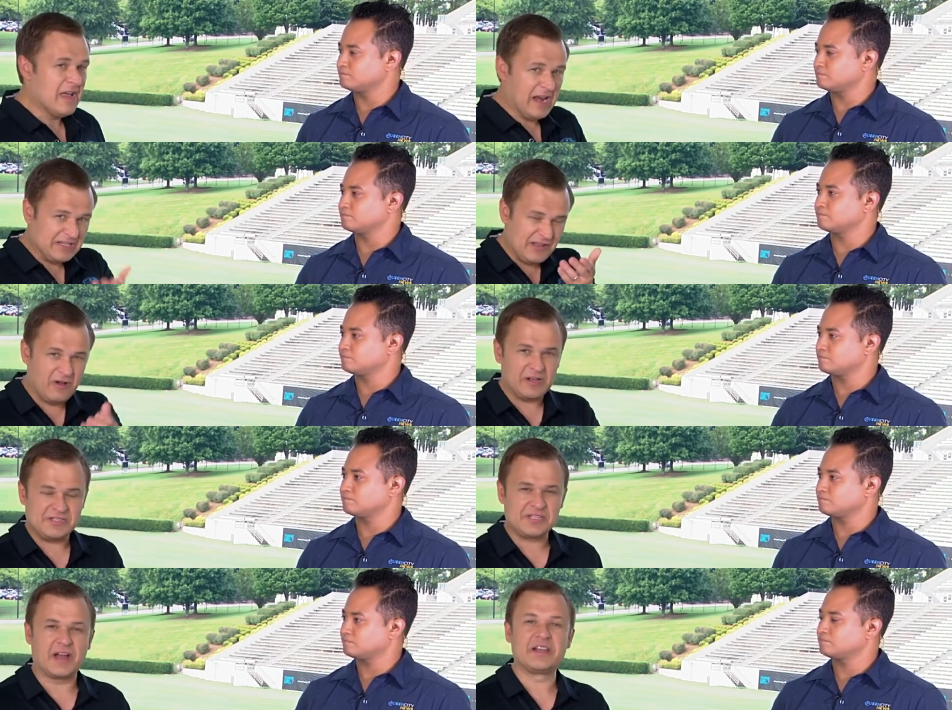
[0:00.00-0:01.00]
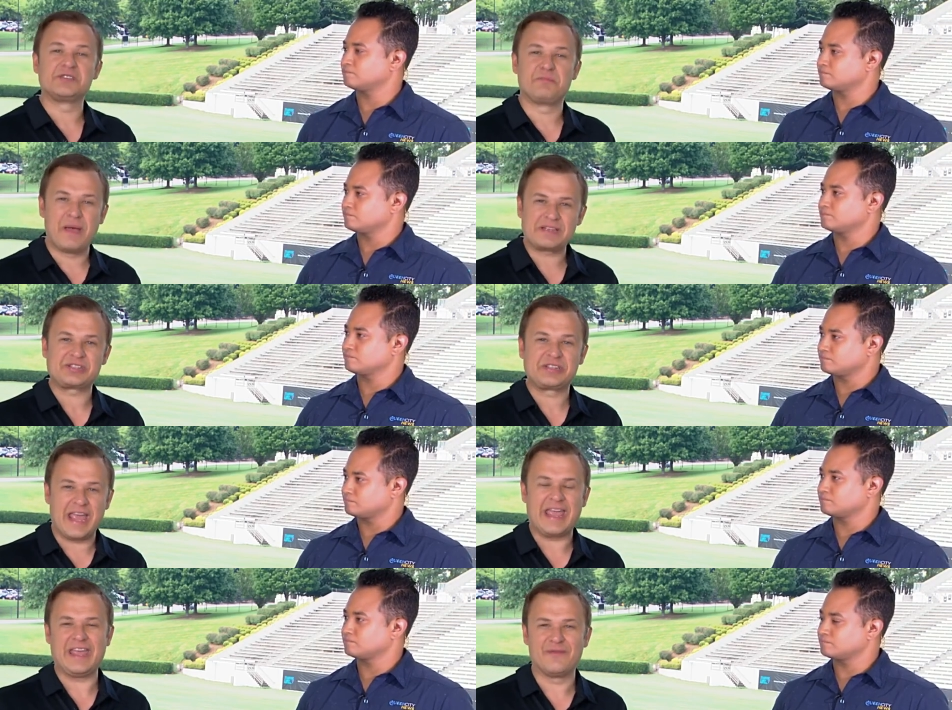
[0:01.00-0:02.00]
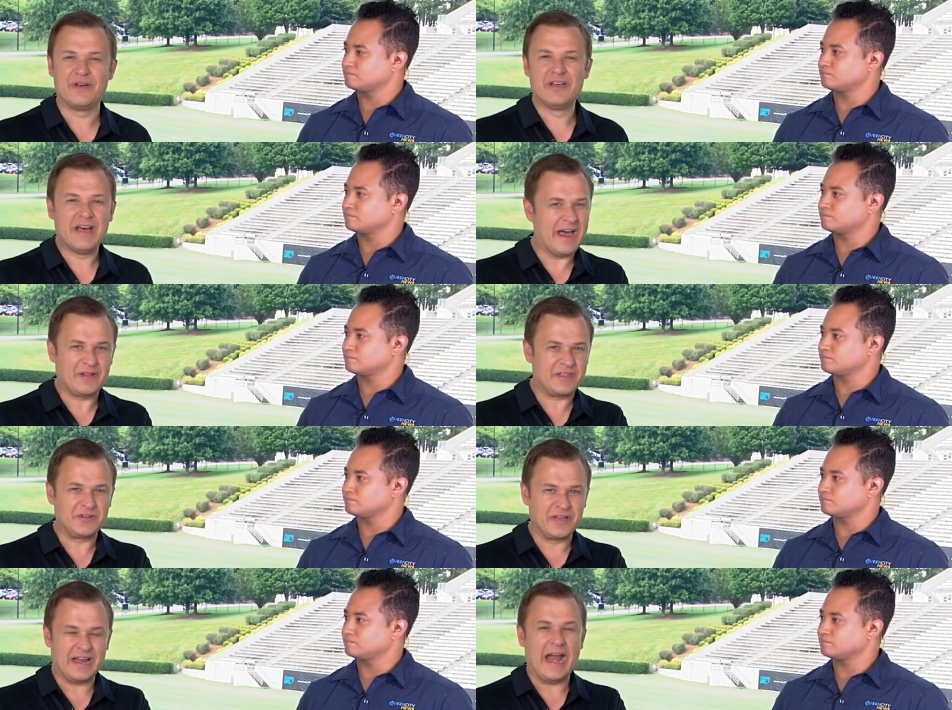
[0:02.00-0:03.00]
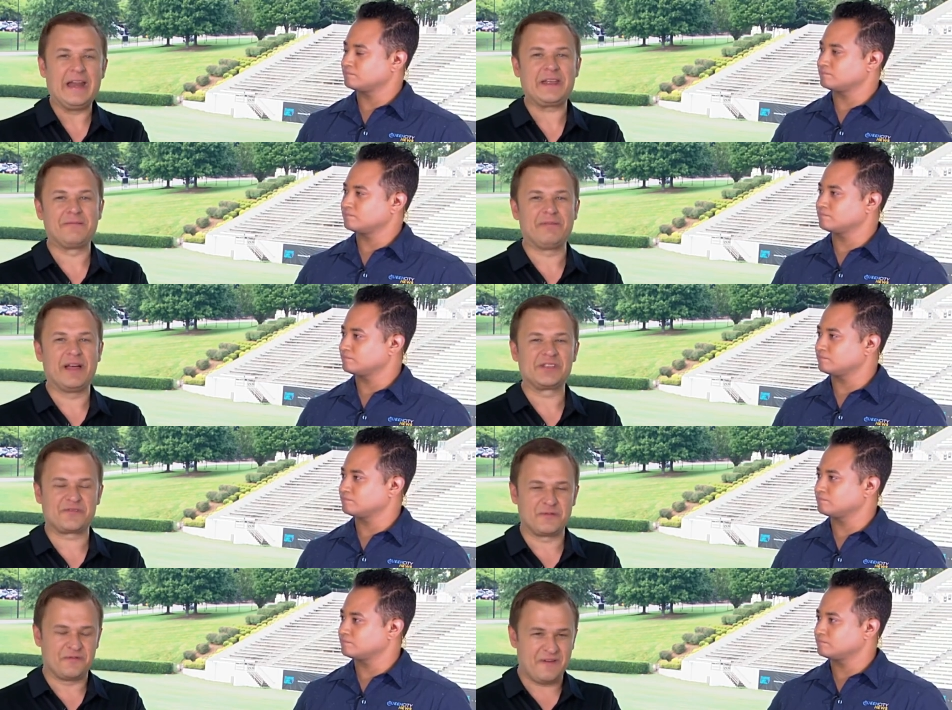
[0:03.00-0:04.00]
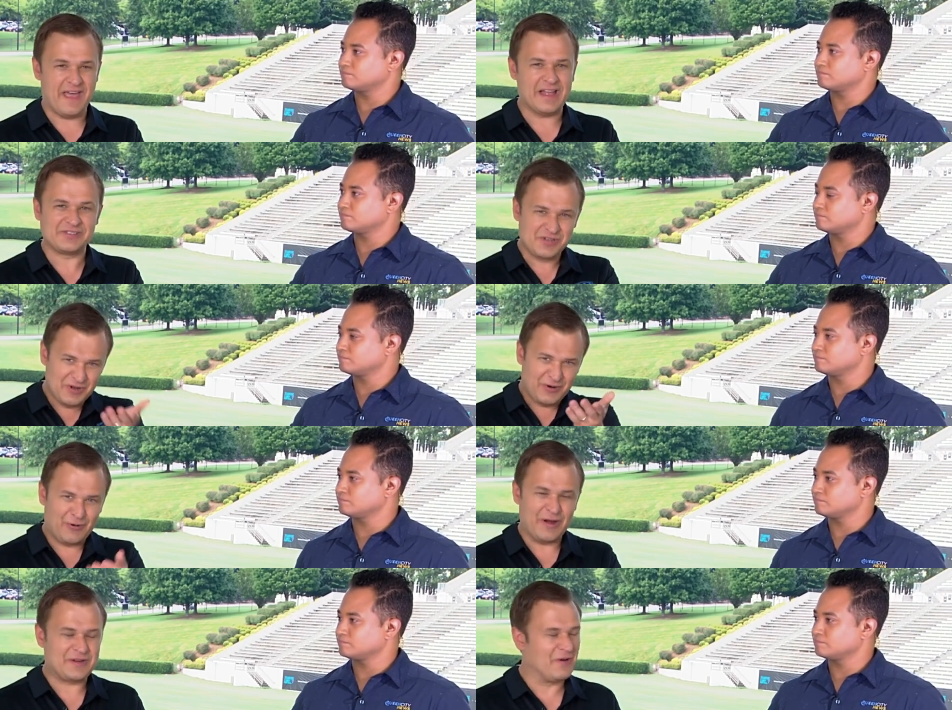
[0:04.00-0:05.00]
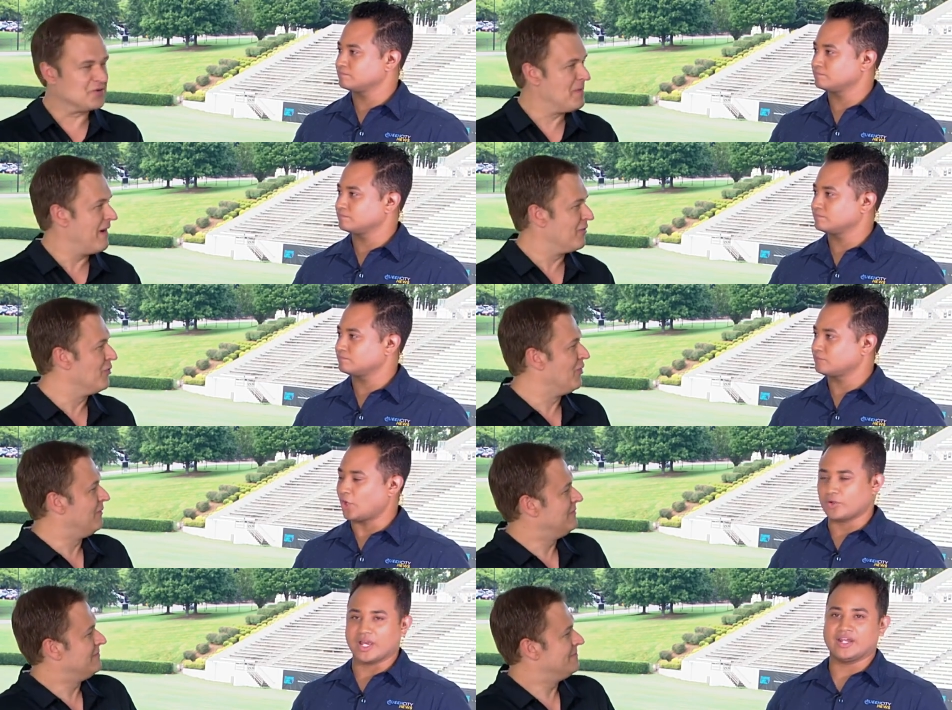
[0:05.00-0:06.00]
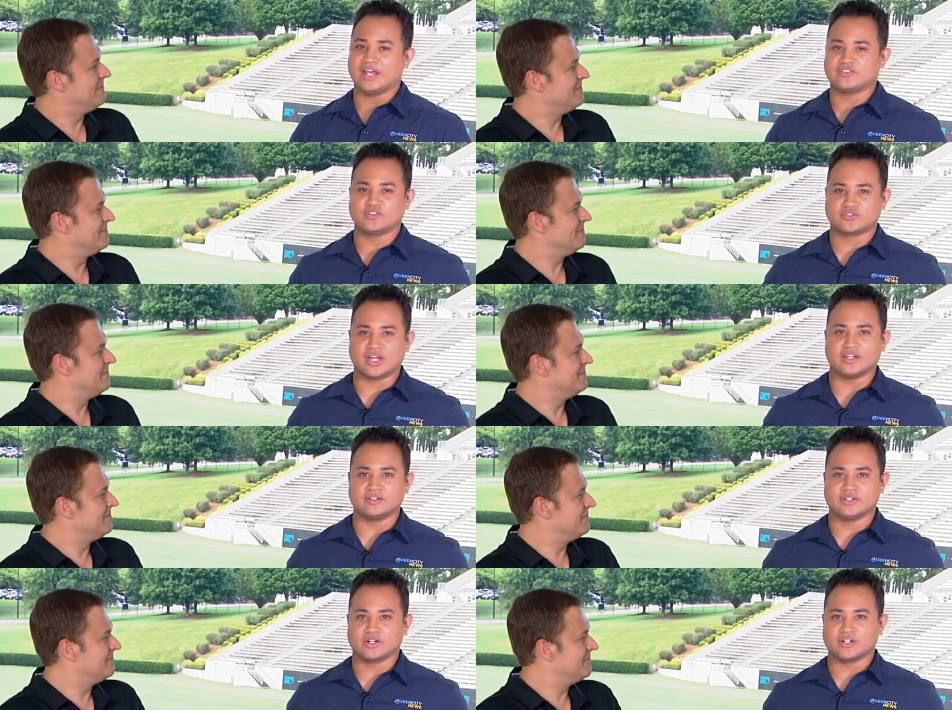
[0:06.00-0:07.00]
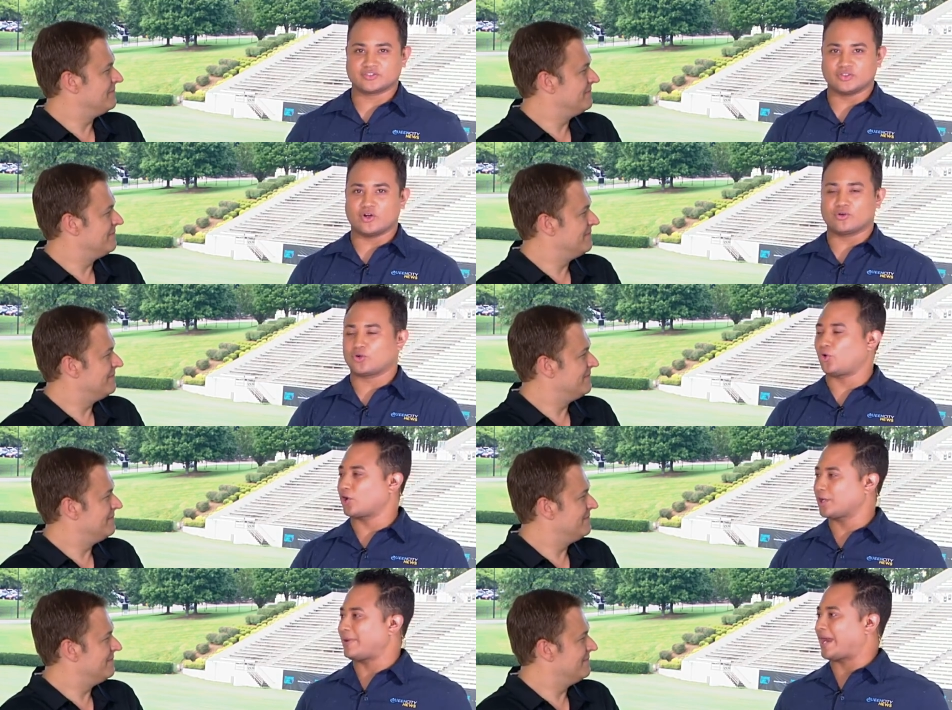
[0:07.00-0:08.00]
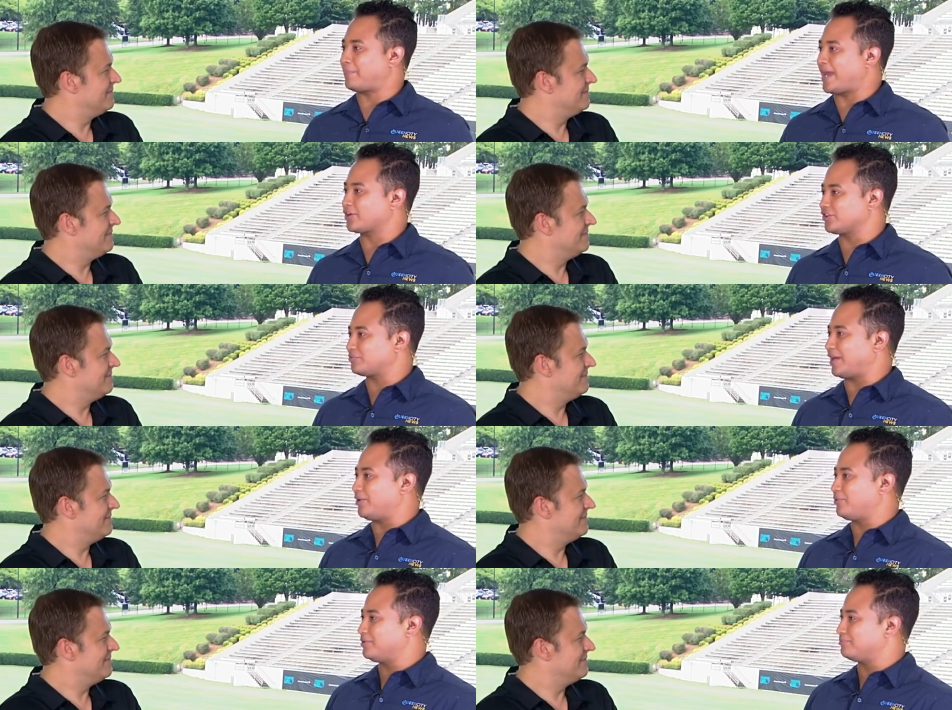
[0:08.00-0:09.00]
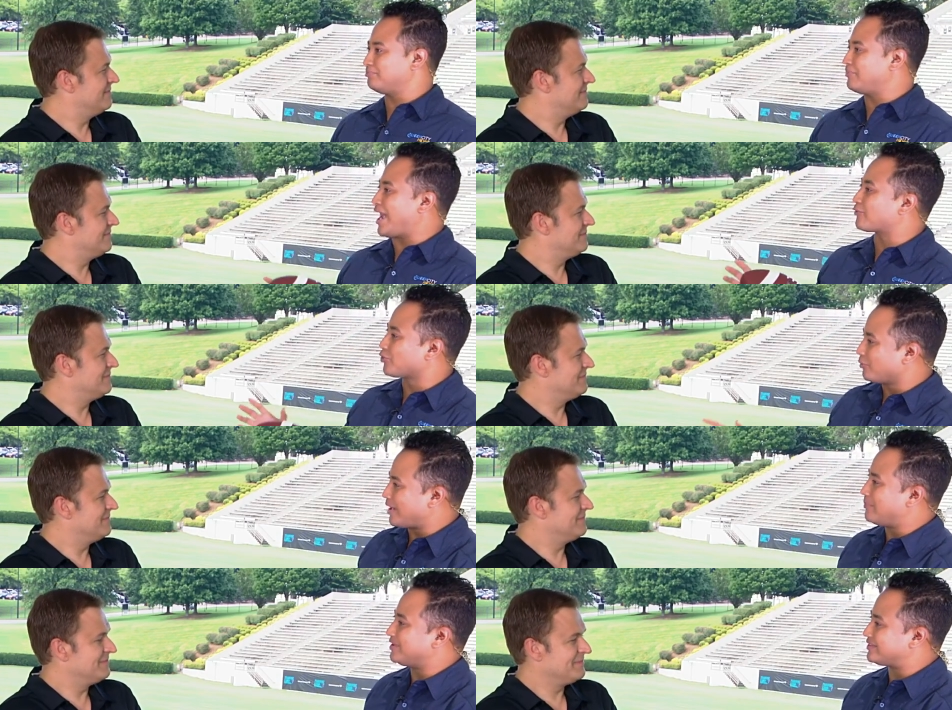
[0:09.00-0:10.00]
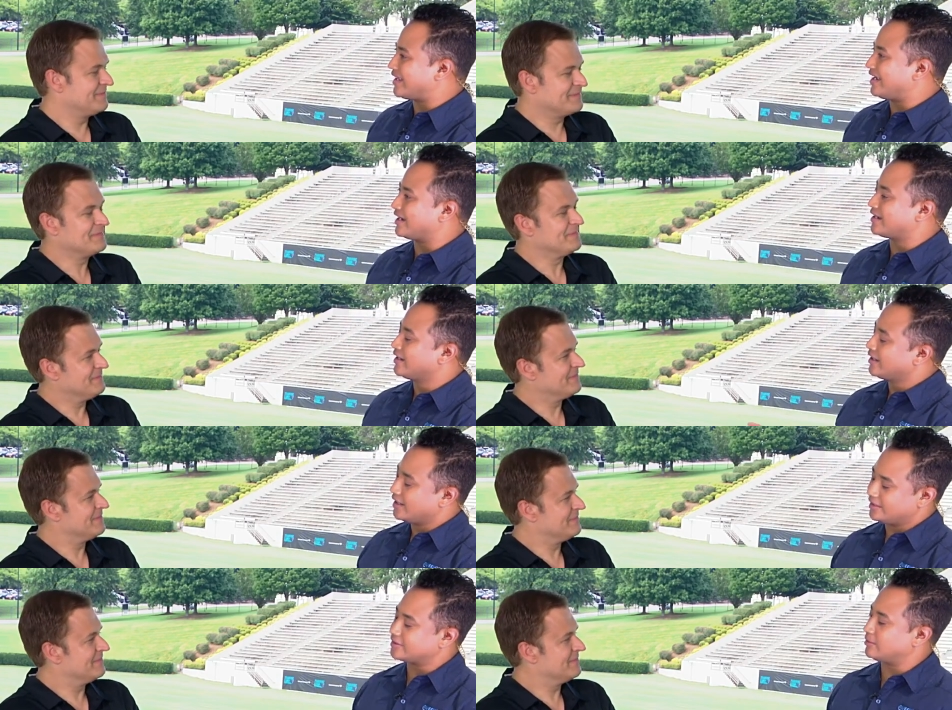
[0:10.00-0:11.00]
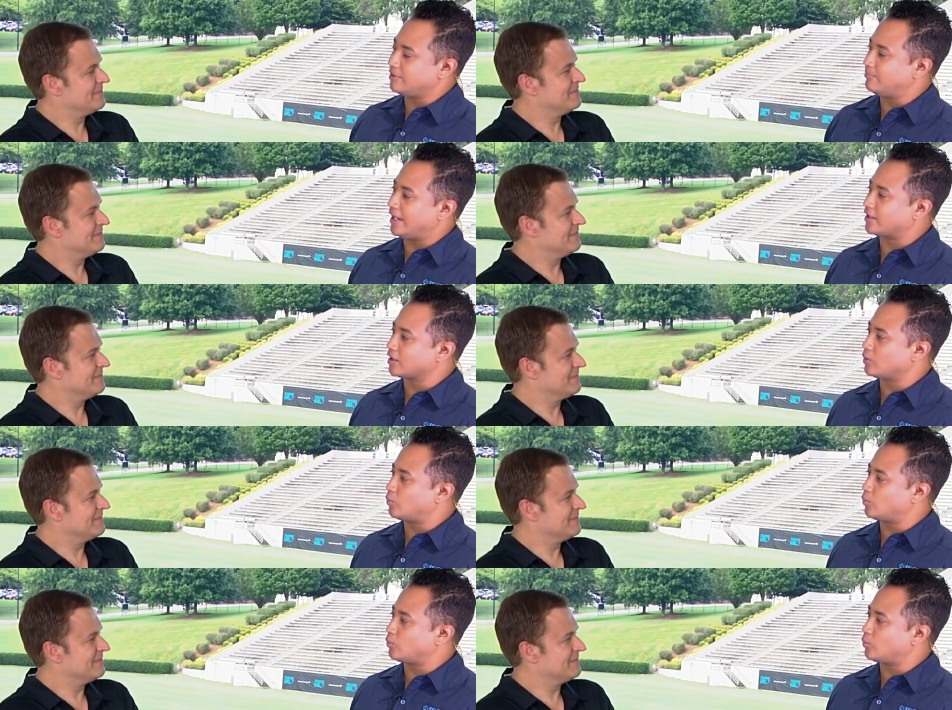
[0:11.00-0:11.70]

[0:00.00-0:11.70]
Speaker 1: mm-hmm. and as long as he's on his best game, I don't think you'll get any complaints from the fans or head coach Matt Rhule.
Speaker 2: Okay, and as you said, there is no quarterback battle despite what Matt Rhule may be saying. It's going to be Baker